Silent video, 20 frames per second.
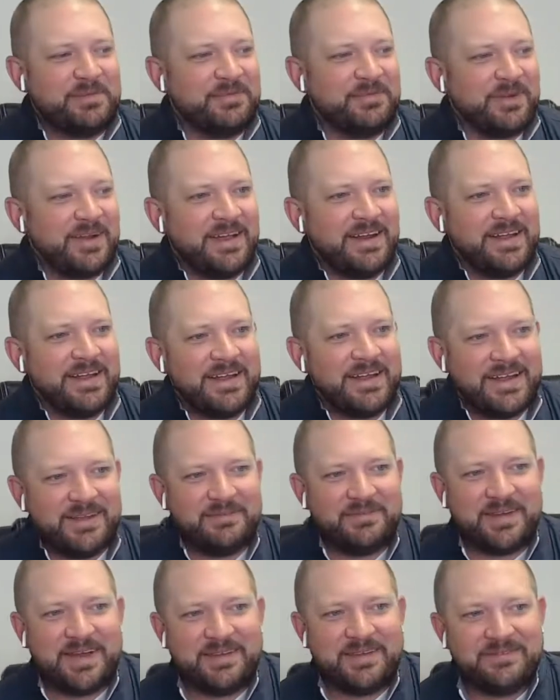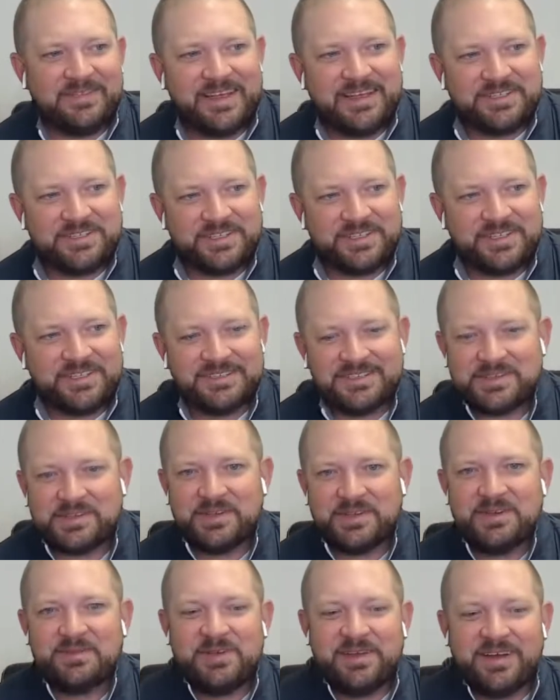Friday, High Five Nation. It's
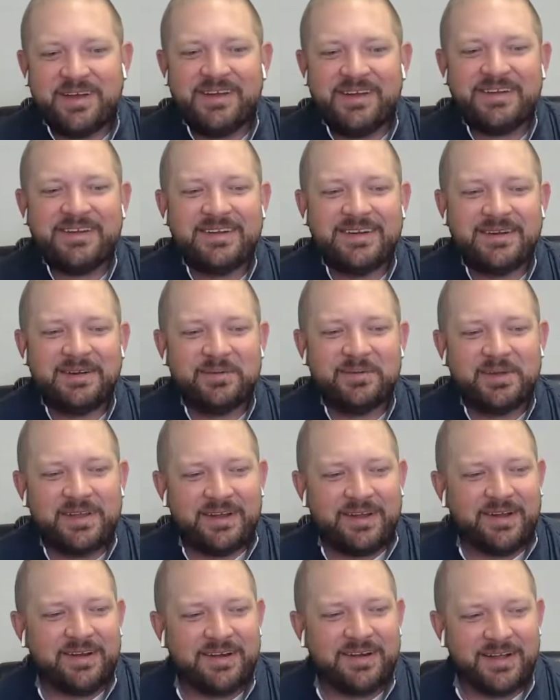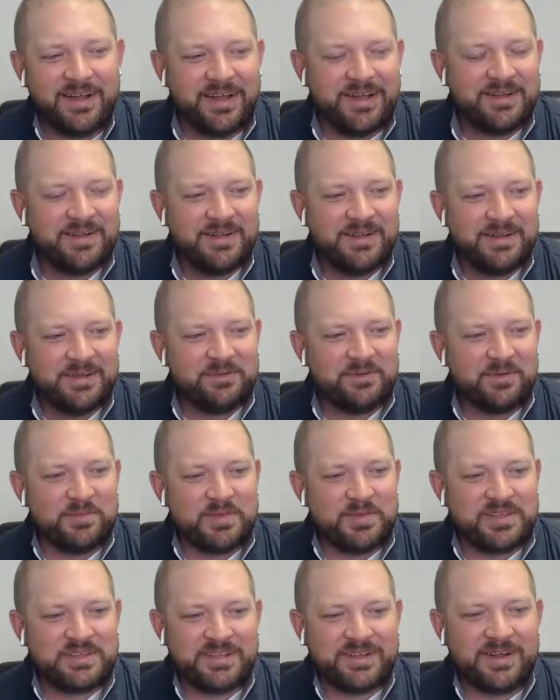good to be on here. We're
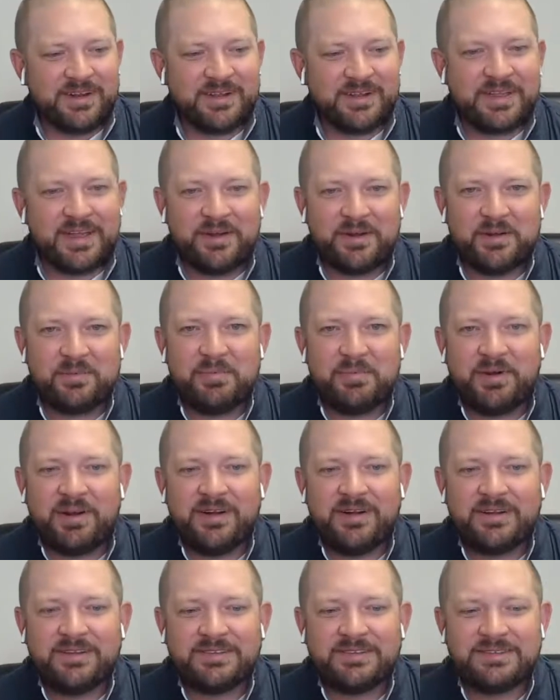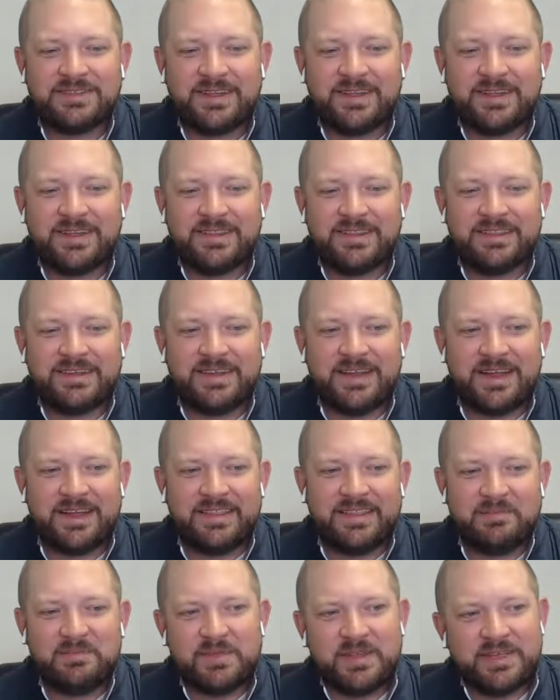missing our counterpart, the guy
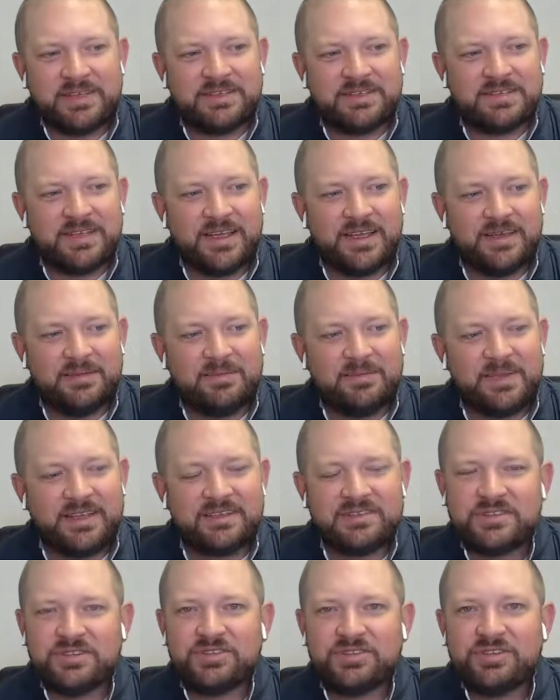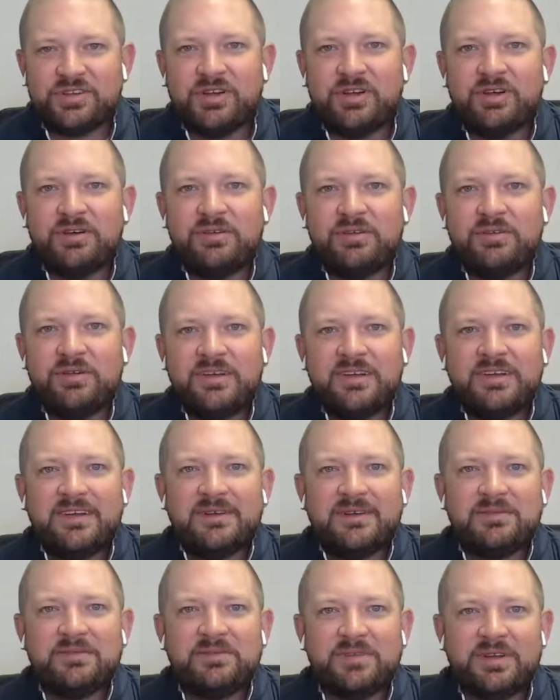that makes the show
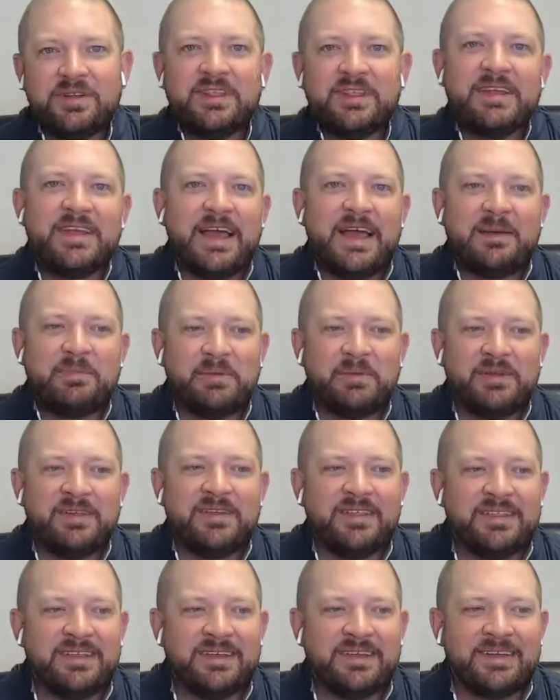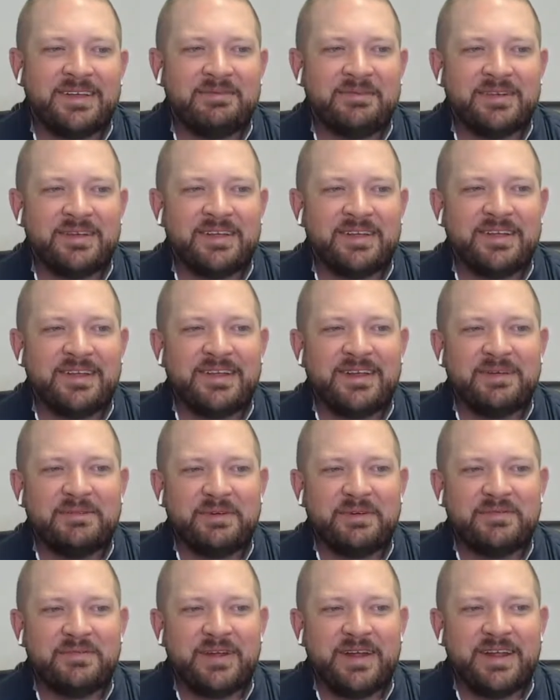really happen. I think
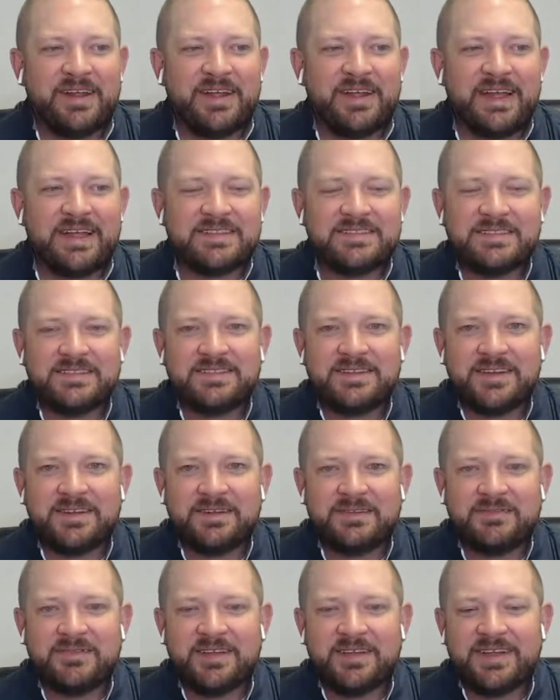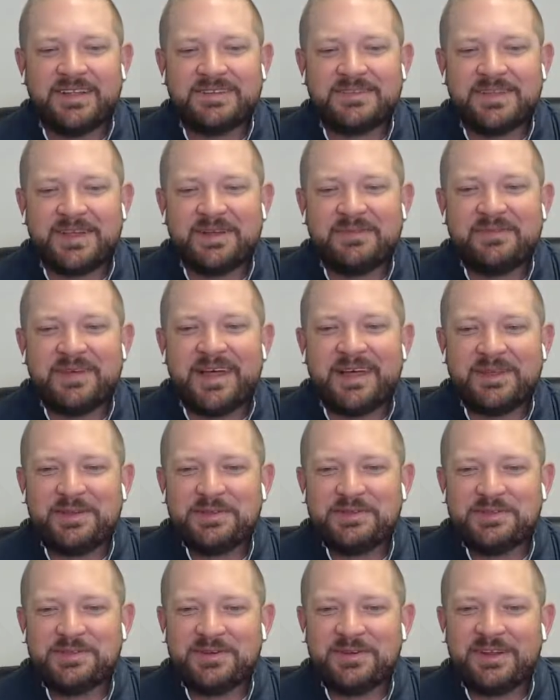every Friday adds a ton of
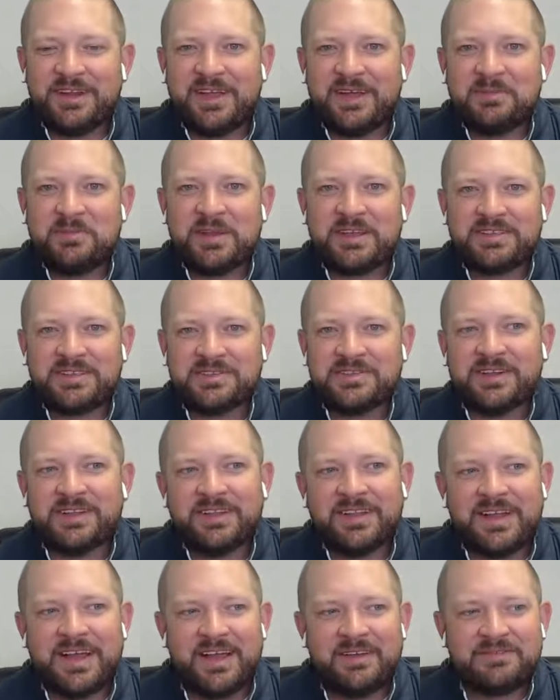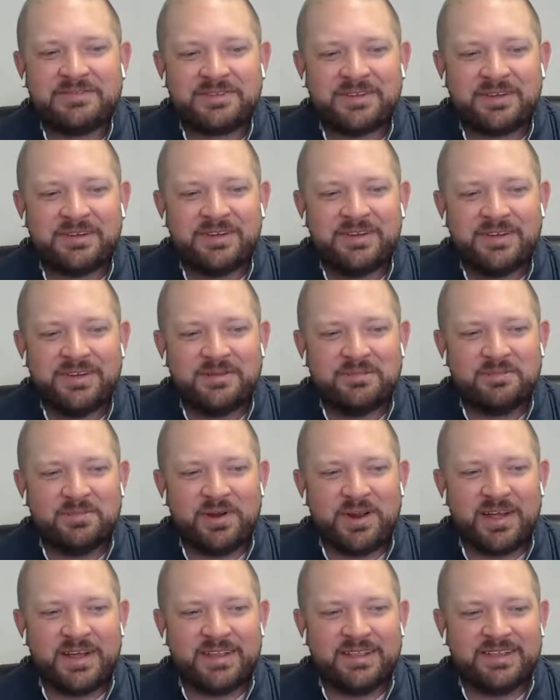value to it and makes us all laugh. So
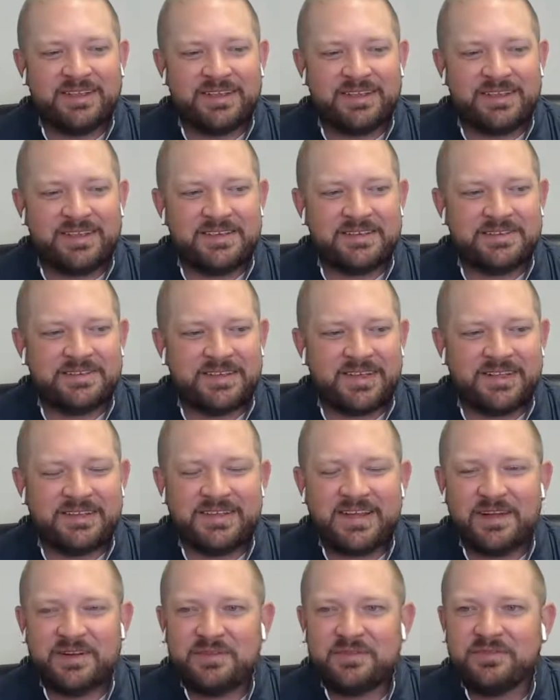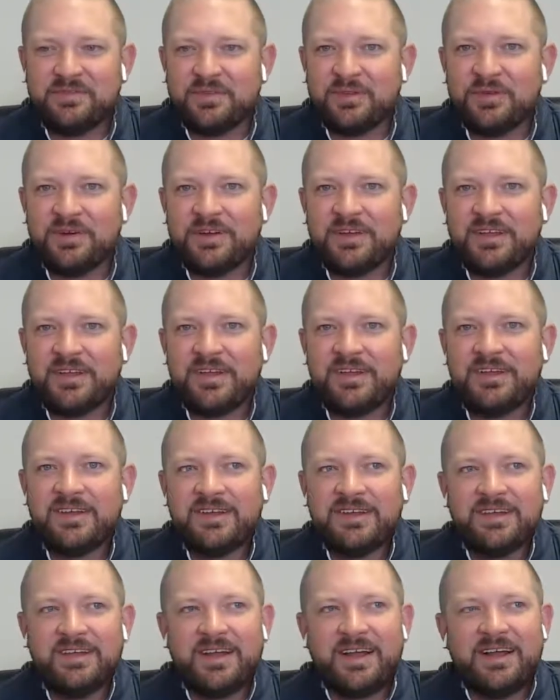Brian Linky's down in Florida,
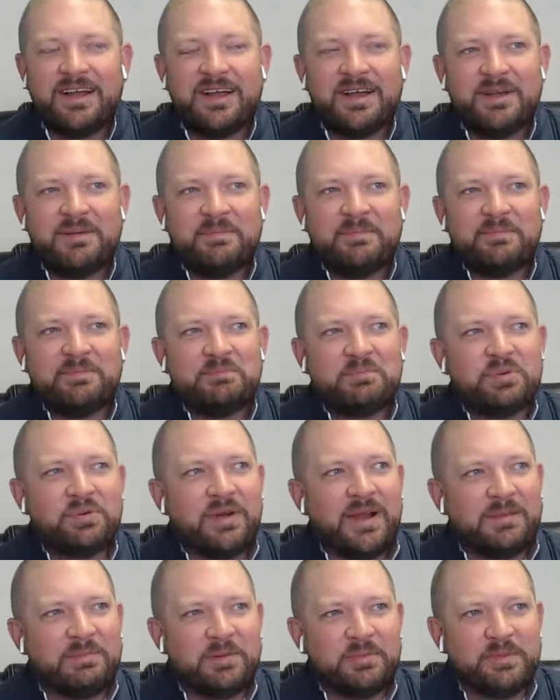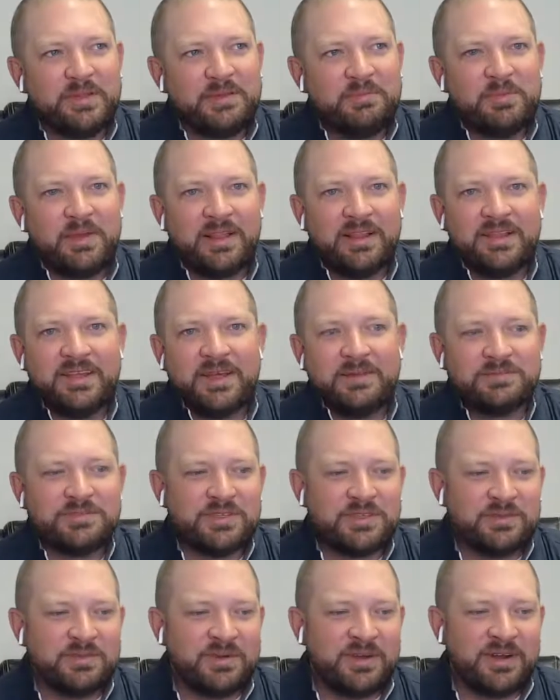probably belly up
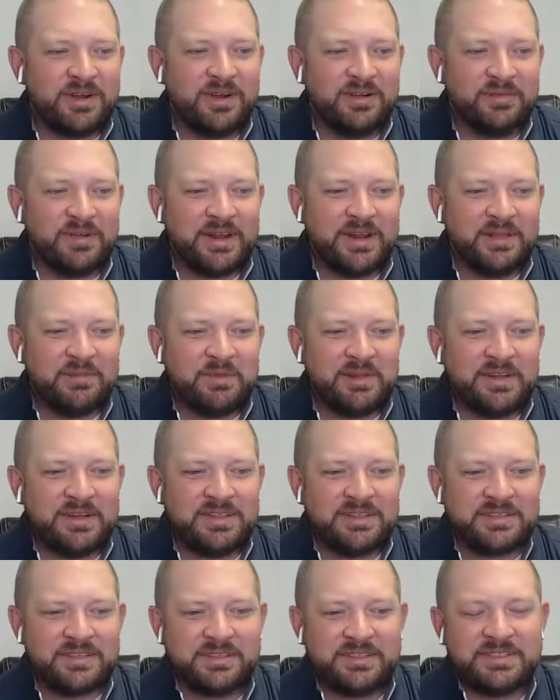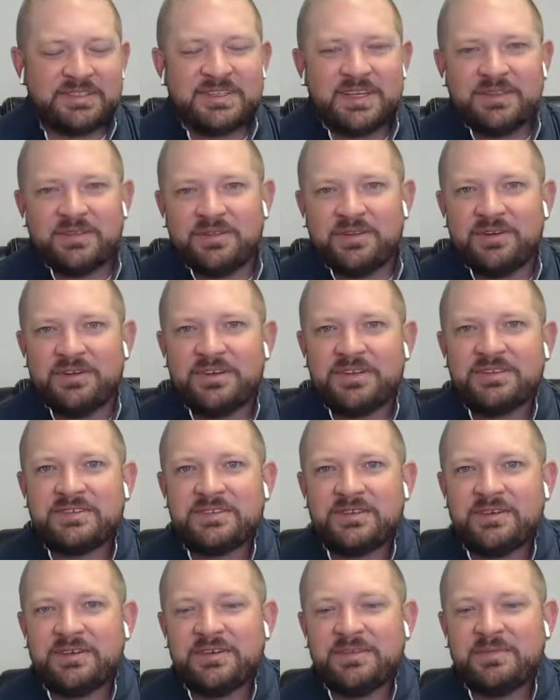to the bar already, but it is only 10:30,
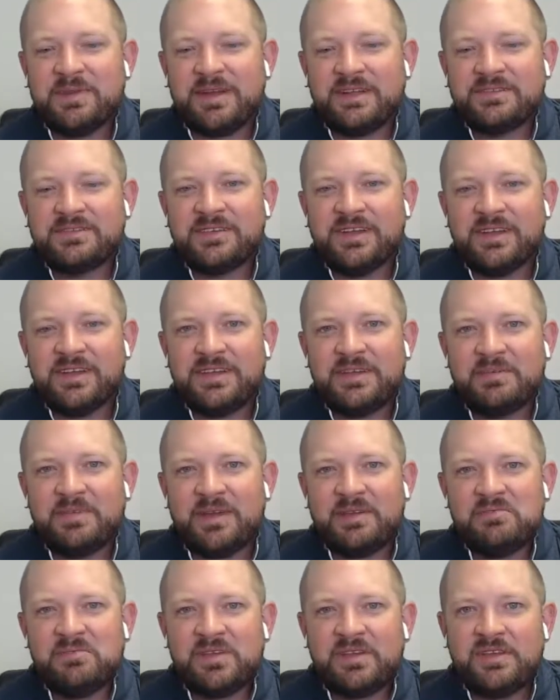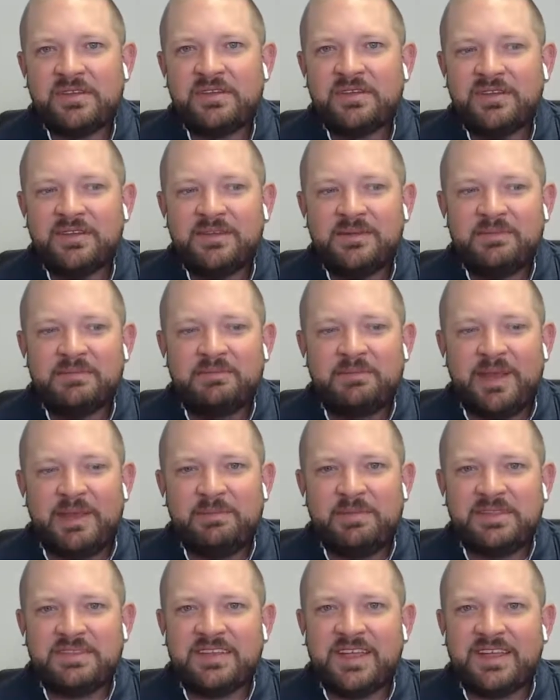so he might
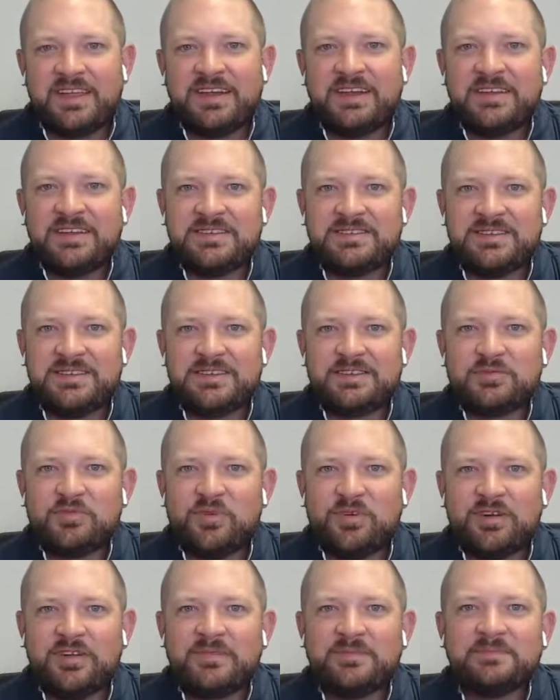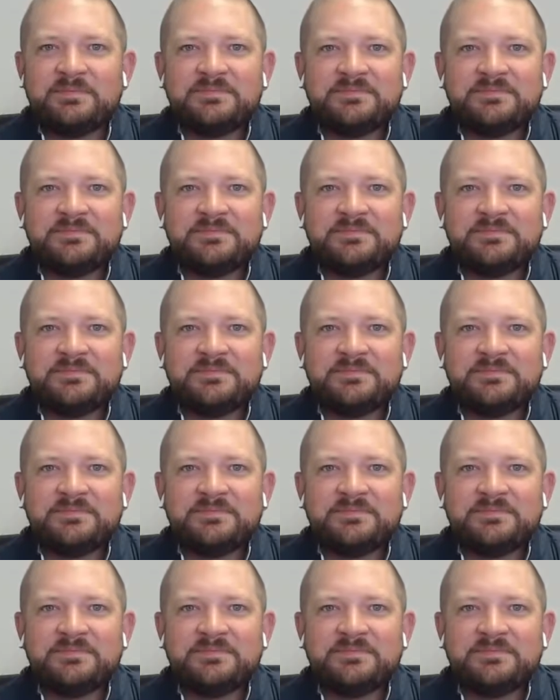be taking it easy this morning.